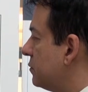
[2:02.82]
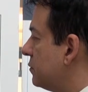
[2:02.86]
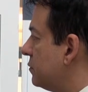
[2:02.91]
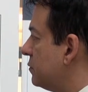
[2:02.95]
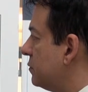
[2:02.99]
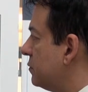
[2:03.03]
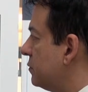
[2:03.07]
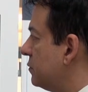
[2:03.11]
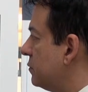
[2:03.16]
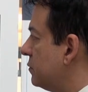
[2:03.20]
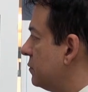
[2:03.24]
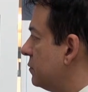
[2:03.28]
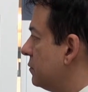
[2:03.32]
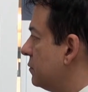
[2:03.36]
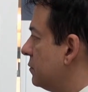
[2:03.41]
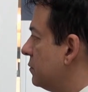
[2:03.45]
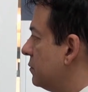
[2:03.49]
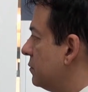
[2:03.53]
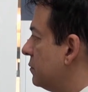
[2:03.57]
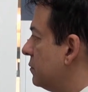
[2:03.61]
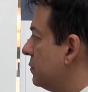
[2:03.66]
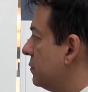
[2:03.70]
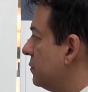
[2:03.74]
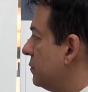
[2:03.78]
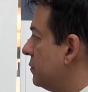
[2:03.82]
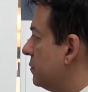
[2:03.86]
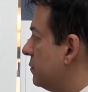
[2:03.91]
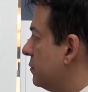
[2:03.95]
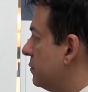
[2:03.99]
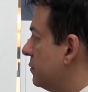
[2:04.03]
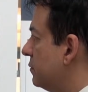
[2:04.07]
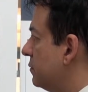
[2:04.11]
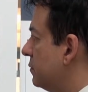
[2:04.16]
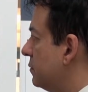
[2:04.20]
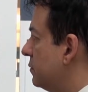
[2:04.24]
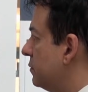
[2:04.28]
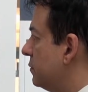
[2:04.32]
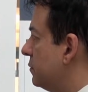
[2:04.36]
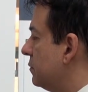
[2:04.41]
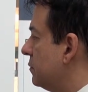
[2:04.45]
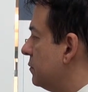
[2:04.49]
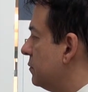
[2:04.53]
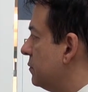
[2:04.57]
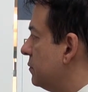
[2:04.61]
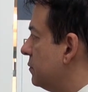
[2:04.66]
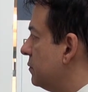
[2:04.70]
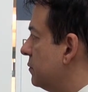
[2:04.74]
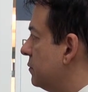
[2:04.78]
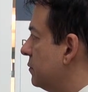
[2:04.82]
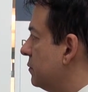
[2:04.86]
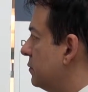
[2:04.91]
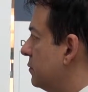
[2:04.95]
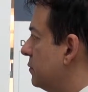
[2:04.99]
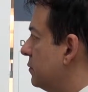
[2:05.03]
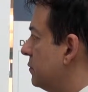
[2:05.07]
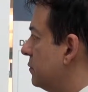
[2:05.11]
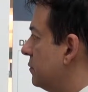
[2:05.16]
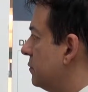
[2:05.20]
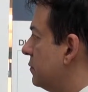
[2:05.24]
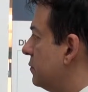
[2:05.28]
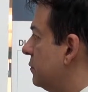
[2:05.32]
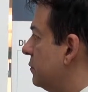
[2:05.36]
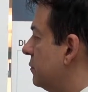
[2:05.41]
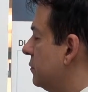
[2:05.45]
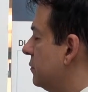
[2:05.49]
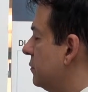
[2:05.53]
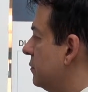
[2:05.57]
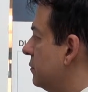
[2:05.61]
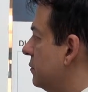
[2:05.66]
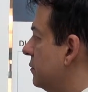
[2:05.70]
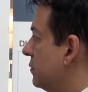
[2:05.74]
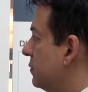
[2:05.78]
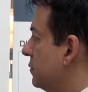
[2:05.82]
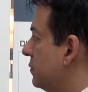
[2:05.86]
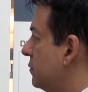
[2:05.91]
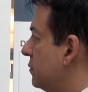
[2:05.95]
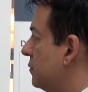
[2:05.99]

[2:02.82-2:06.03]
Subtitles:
(not speaking)